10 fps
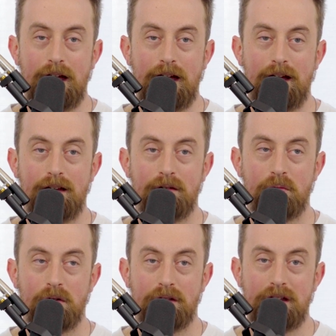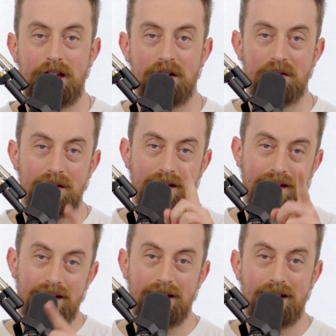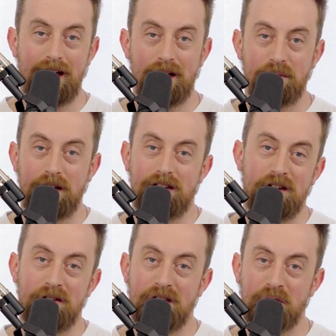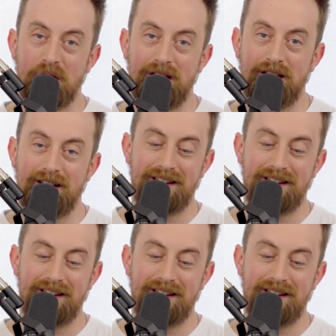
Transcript: and we'll see you as we continue the story there.